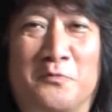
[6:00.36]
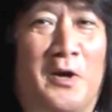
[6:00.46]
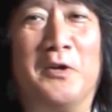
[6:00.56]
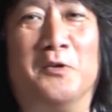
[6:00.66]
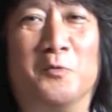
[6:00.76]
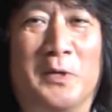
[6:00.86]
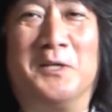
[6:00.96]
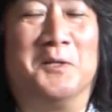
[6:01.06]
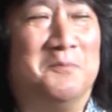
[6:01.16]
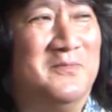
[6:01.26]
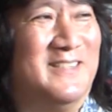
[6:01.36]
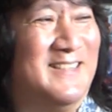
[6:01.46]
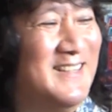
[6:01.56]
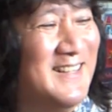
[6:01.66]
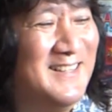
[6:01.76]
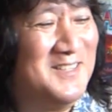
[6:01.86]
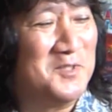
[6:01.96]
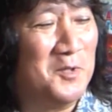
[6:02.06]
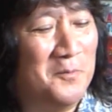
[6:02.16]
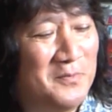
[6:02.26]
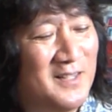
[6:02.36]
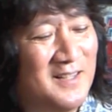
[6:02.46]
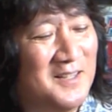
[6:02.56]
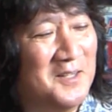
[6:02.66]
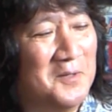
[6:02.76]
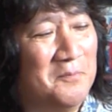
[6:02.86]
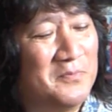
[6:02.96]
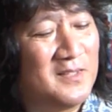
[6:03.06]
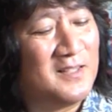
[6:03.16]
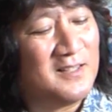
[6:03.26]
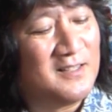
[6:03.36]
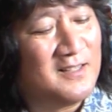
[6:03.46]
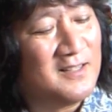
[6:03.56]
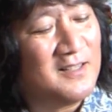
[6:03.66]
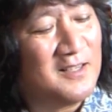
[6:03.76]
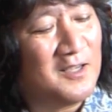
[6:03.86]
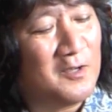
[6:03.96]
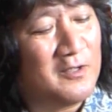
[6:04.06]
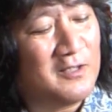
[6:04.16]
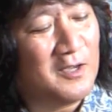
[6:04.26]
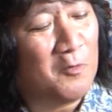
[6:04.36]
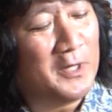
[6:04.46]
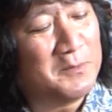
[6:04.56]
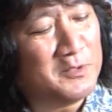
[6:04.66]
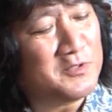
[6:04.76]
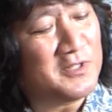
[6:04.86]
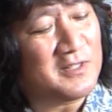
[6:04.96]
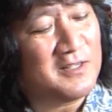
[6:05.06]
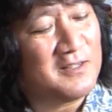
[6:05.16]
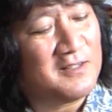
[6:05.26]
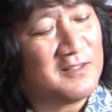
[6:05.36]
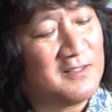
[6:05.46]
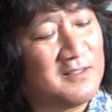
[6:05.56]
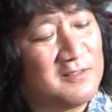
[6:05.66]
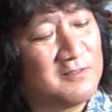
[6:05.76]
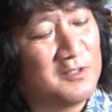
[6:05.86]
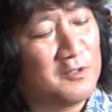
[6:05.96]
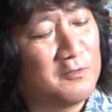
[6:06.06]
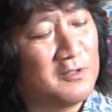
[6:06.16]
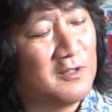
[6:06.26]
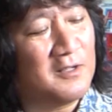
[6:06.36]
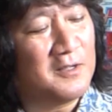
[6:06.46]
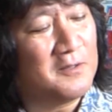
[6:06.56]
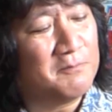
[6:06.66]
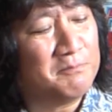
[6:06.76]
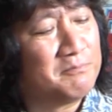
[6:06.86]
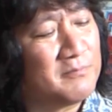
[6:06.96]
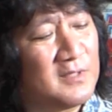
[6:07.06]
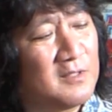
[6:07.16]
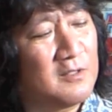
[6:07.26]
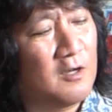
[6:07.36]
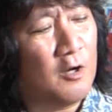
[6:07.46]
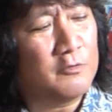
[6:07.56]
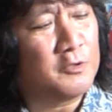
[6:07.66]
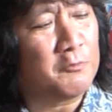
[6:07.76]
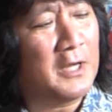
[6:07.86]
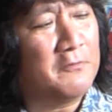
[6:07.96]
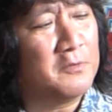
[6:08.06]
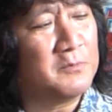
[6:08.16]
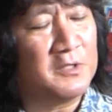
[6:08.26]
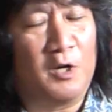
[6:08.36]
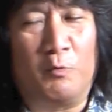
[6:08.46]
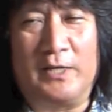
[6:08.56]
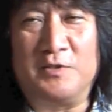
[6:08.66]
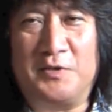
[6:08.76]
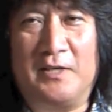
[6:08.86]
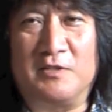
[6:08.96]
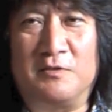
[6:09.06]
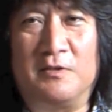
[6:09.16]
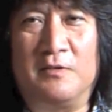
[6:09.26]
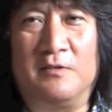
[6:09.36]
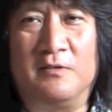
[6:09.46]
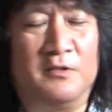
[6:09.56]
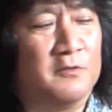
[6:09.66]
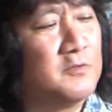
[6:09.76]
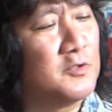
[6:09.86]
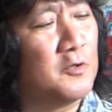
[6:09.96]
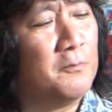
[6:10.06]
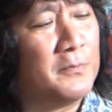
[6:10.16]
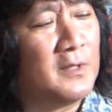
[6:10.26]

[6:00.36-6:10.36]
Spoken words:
fire, wake up. So Hawaiian music, you know, all derived from their Hawaiian chants. So